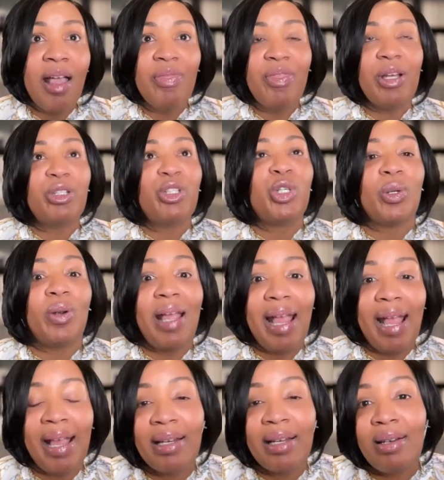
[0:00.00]
that you're
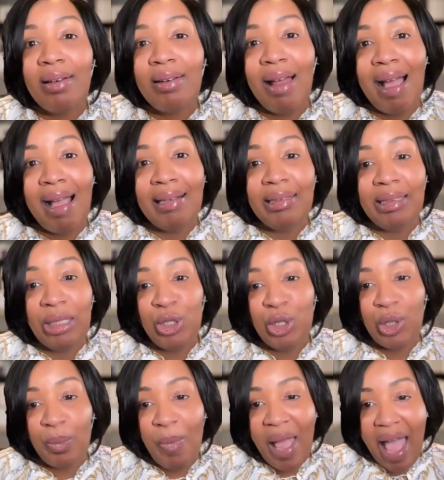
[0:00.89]
analyzing
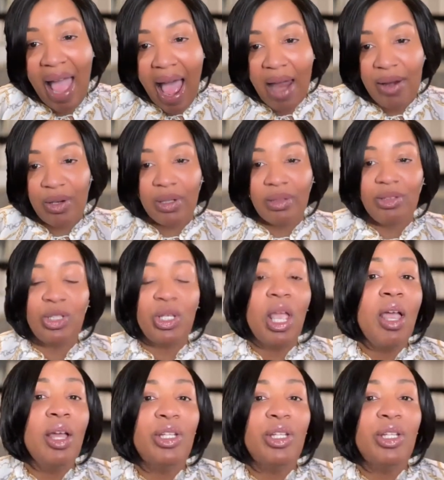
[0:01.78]
your patterns,